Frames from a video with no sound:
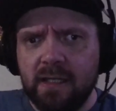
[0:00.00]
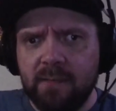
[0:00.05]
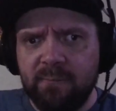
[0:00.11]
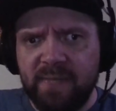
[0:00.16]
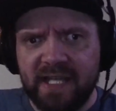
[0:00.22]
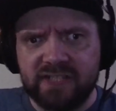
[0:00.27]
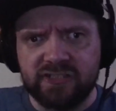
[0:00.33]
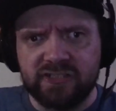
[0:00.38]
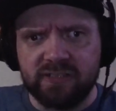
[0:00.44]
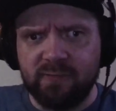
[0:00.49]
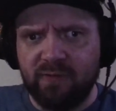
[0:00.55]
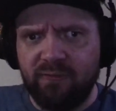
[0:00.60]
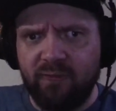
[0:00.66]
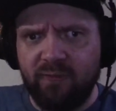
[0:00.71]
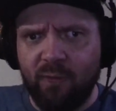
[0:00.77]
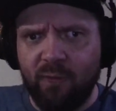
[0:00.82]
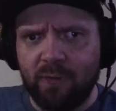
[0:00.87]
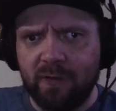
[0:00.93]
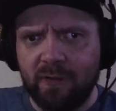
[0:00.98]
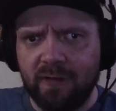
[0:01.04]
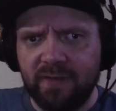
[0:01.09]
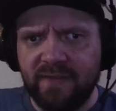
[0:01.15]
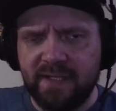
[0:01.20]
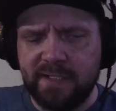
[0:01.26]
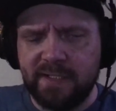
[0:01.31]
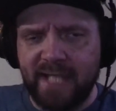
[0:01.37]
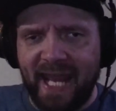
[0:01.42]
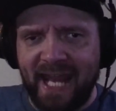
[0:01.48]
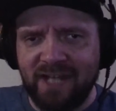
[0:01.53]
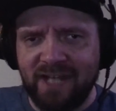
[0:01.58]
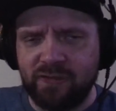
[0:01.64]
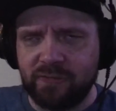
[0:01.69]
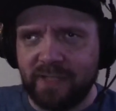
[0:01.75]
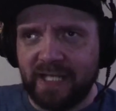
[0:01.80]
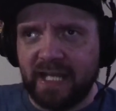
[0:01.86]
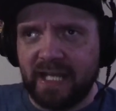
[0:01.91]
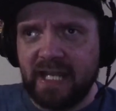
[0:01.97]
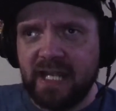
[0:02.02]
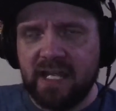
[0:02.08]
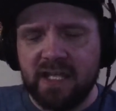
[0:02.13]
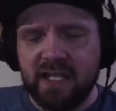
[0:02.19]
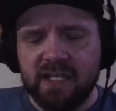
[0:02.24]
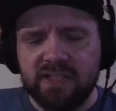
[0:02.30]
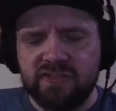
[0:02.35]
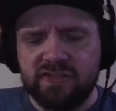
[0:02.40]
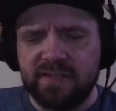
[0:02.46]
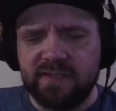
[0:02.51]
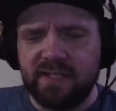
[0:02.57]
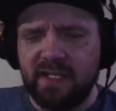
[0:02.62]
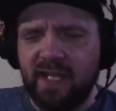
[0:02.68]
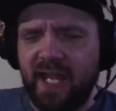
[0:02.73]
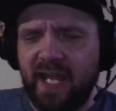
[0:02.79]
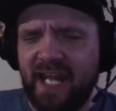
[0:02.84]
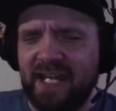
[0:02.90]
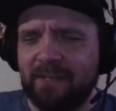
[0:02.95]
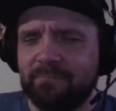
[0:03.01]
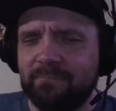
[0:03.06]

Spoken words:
picture before this entry. Just a